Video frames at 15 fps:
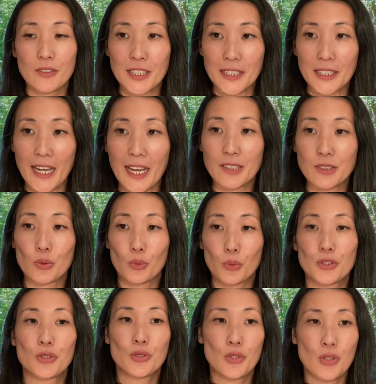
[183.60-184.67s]
of the cats
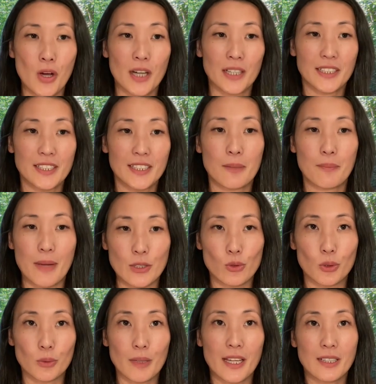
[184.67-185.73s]
was not in the
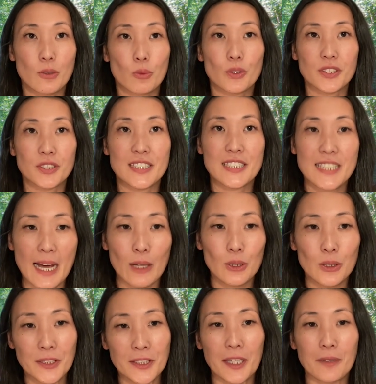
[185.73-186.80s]
bedroom and was
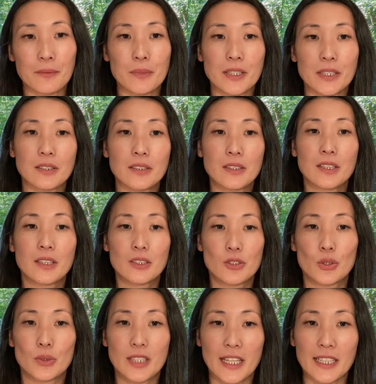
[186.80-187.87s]
yelling at me
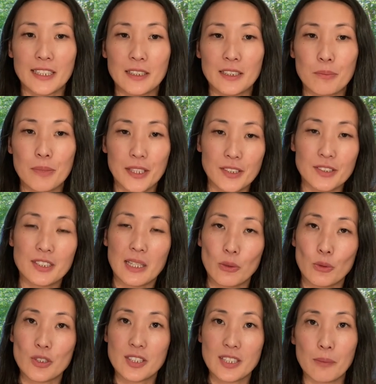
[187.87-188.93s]
to get in because he
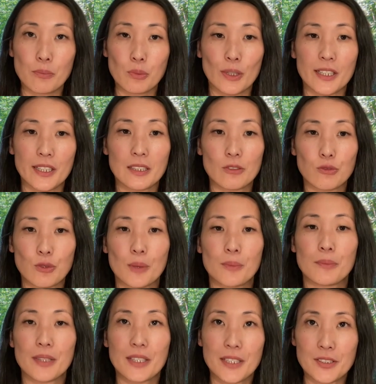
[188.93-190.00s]
was separated
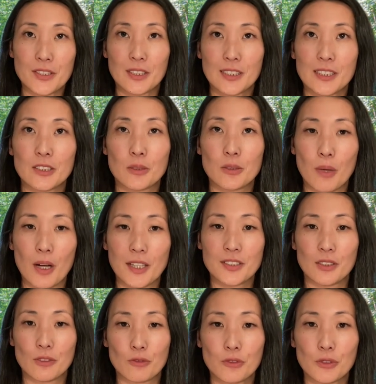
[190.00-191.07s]
from his litter
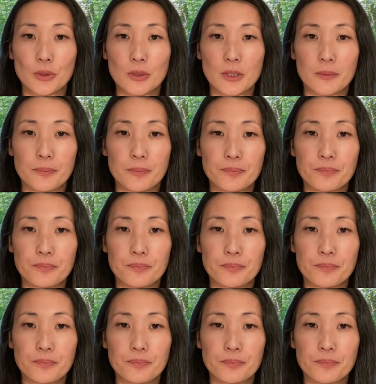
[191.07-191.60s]
box and food."